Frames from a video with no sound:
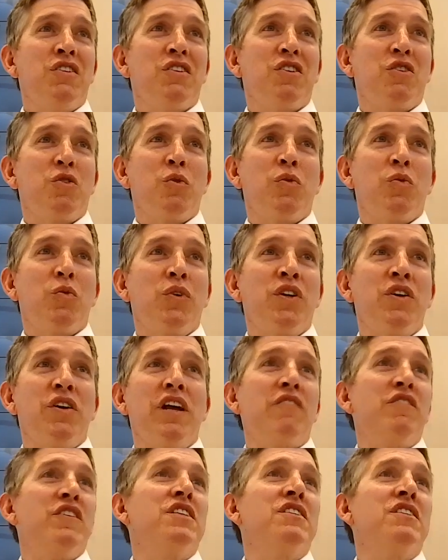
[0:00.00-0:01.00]
or "We don't
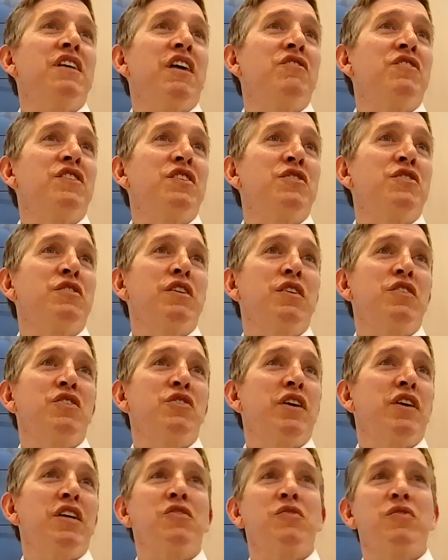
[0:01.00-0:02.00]
have the staff to
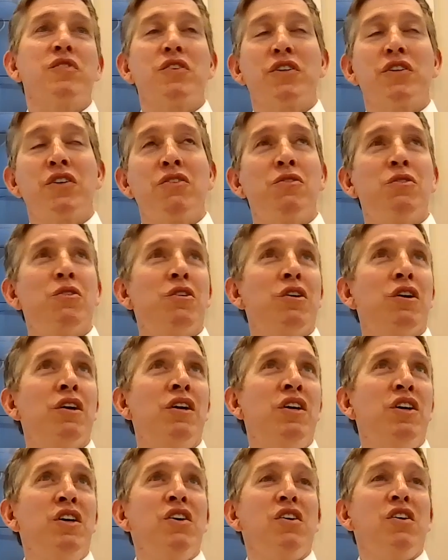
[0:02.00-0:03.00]
transfer you,"
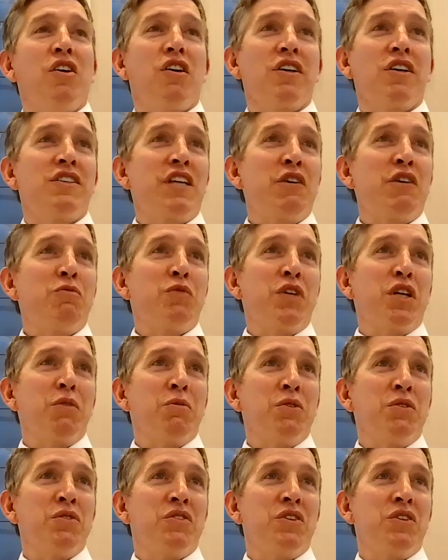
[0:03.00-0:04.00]
or "Our exam
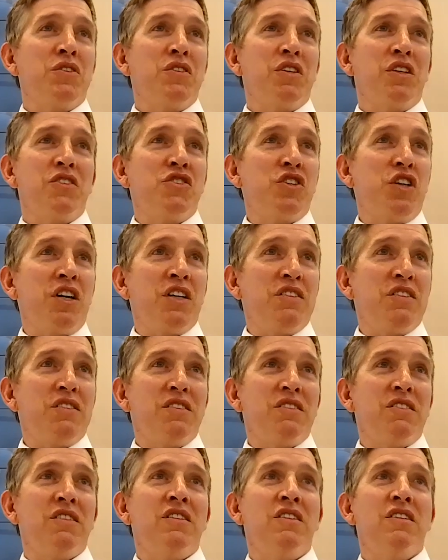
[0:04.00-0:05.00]
tables don't
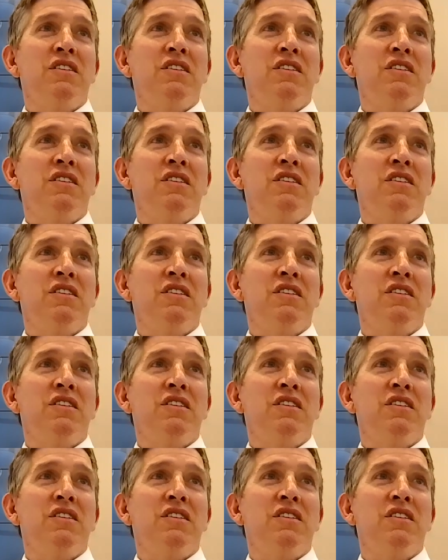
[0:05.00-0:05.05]
adjust."